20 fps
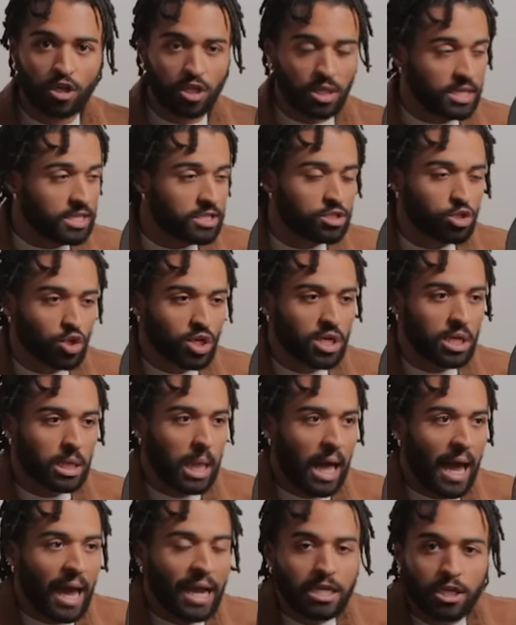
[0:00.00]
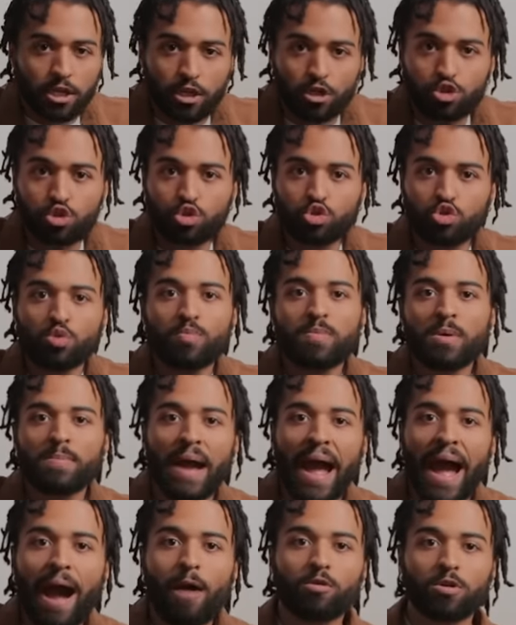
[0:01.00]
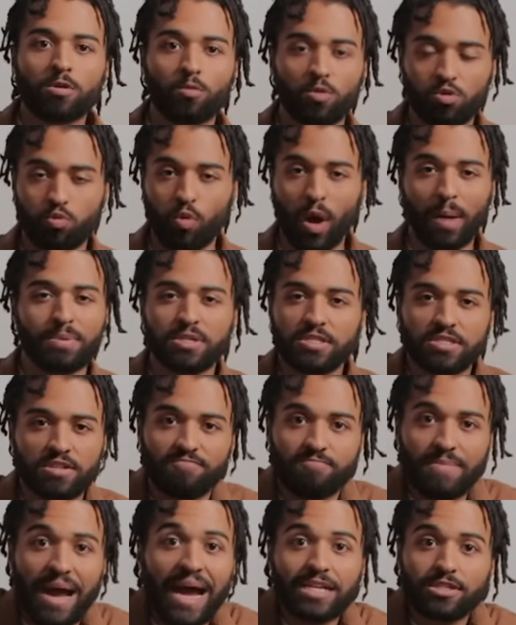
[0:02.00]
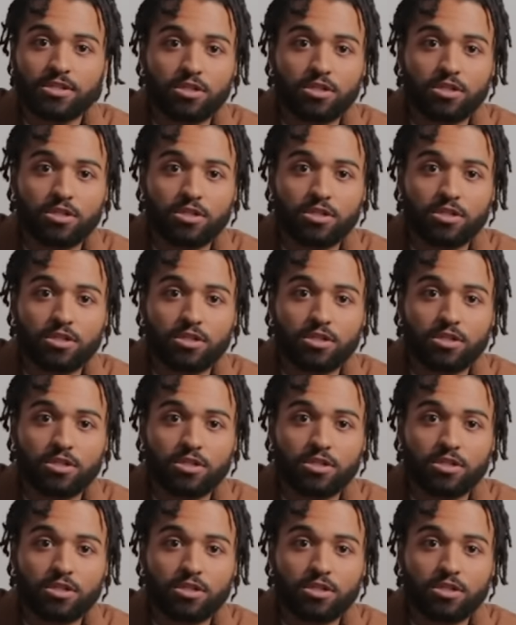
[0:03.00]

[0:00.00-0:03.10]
intergalactic superpower with weapons of mass